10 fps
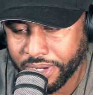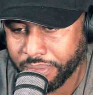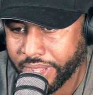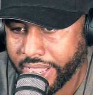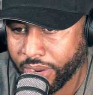been a
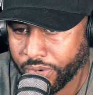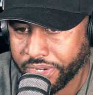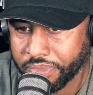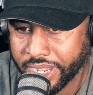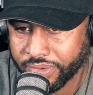bad
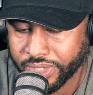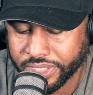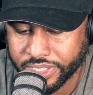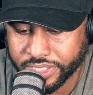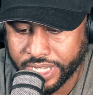week, man.
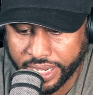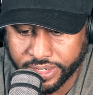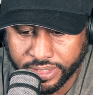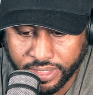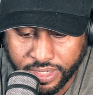Really just had
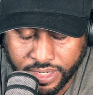to